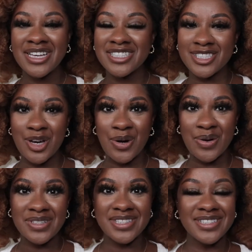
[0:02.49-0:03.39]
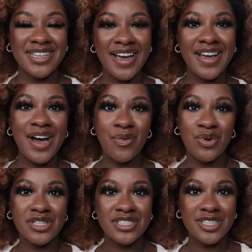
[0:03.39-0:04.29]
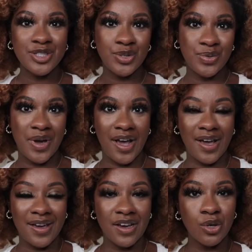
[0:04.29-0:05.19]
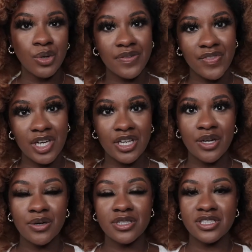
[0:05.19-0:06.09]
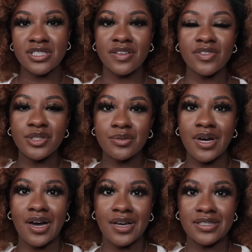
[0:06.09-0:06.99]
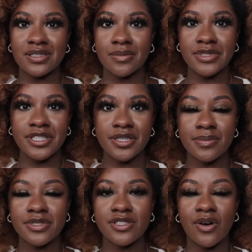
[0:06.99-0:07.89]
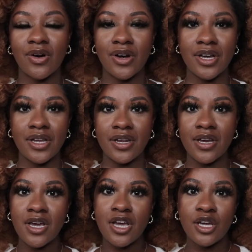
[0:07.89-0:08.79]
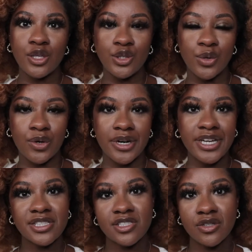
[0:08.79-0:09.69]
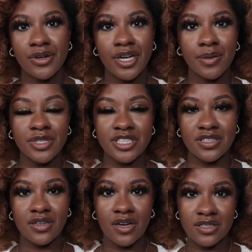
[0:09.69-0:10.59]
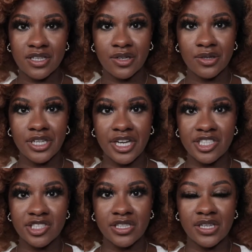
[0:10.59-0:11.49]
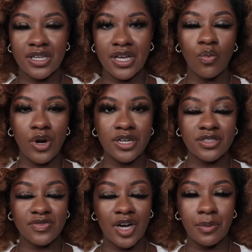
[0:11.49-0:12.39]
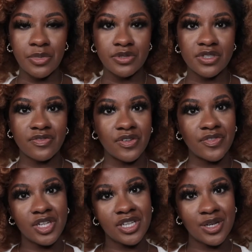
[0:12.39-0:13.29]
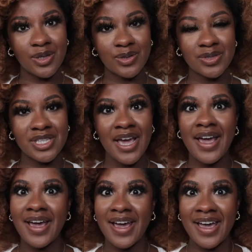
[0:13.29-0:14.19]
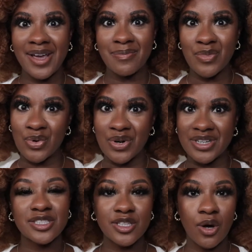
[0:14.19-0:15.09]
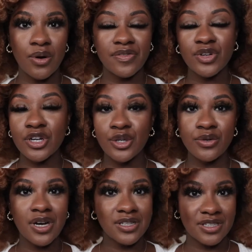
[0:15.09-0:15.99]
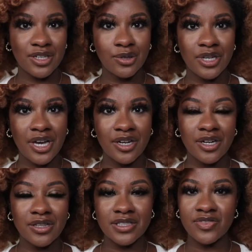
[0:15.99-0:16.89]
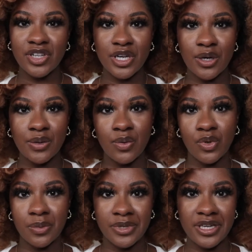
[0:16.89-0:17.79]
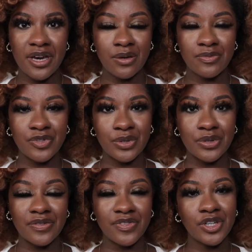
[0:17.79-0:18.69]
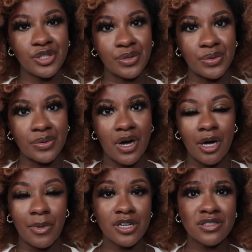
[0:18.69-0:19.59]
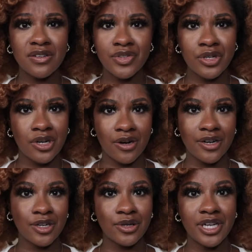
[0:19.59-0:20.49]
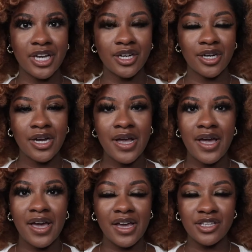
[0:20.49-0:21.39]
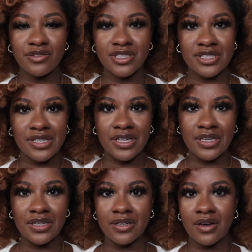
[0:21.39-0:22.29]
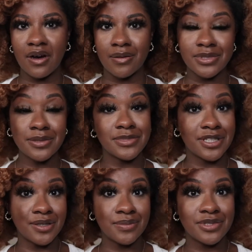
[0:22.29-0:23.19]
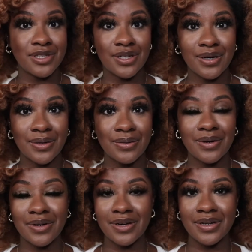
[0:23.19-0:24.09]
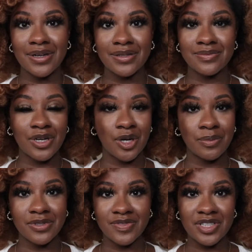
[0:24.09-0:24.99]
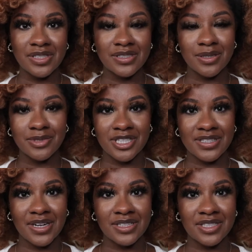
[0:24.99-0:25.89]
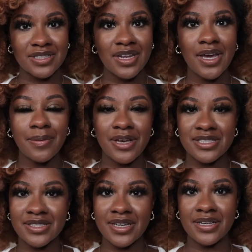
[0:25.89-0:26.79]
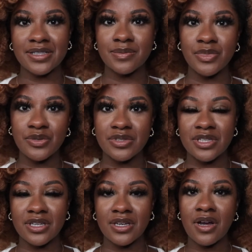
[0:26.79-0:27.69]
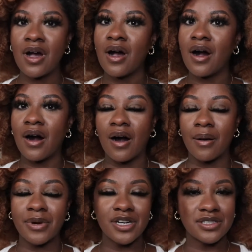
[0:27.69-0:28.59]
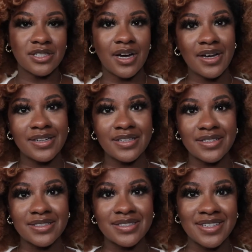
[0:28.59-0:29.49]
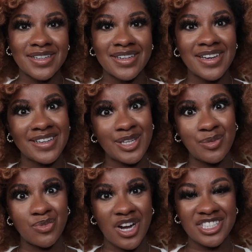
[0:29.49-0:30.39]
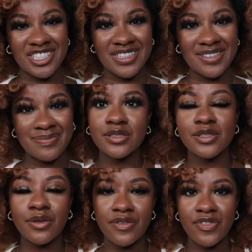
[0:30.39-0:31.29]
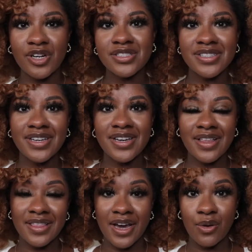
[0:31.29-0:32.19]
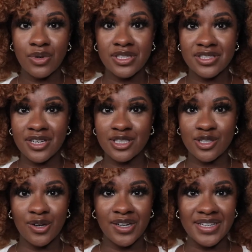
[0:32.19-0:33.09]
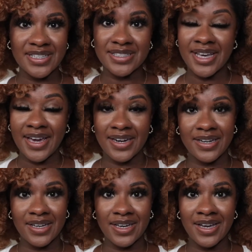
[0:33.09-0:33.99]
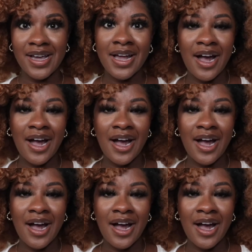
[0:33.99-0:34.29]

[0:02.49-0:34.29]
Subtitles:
So today I want to do a quick video just giving you guys some tips on your Instagram and just content creation, where to find music for videos and more. So if you're a new content creator, this video will be helpful for you. Also, if you're a current creator and you just need some tips, on a couple of these subjects that I just named, aesthetics, music, content ideas, then keep watching. So the first thing that I want to touch on is editing.